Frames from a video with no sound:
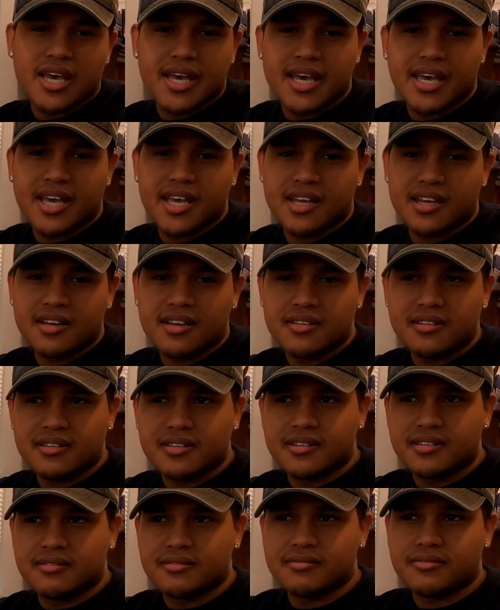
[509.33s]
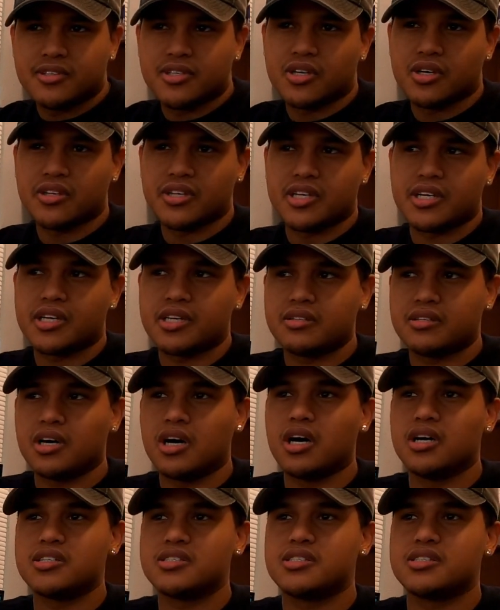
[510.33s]
and you know, they
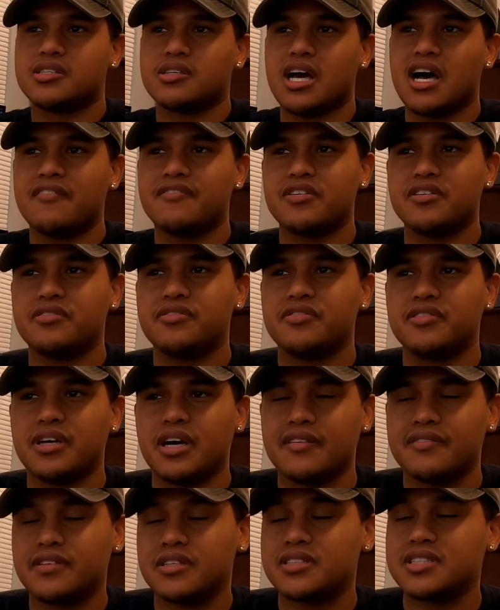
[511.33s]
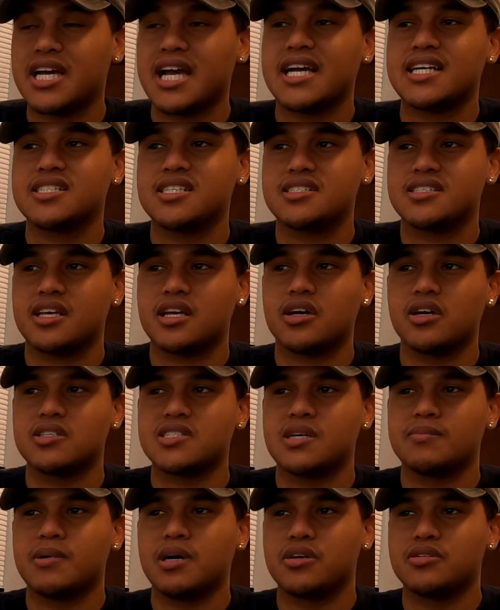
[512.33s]
cost after taxes, it
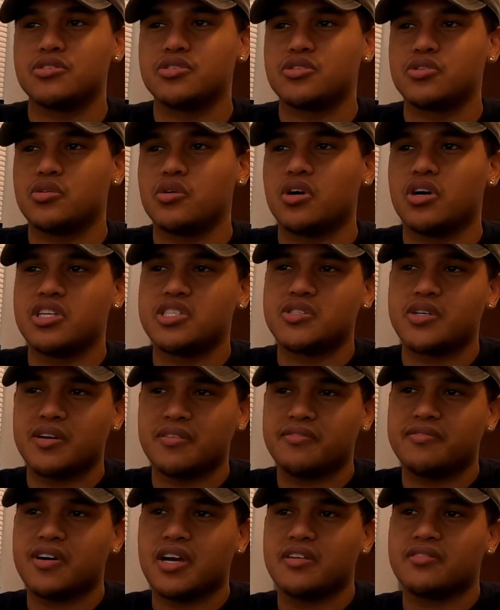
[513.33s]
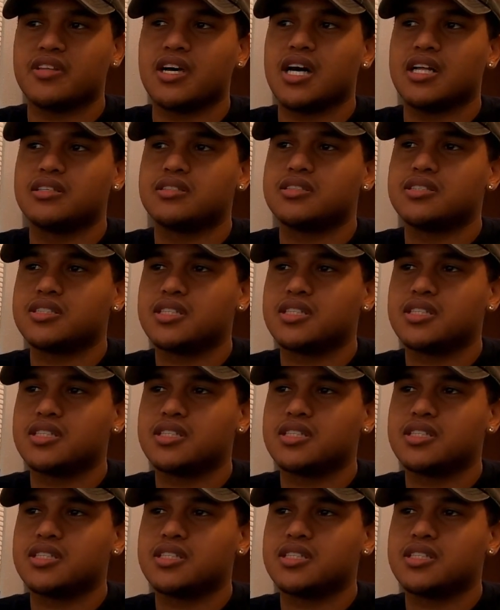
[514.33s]
cost about $205.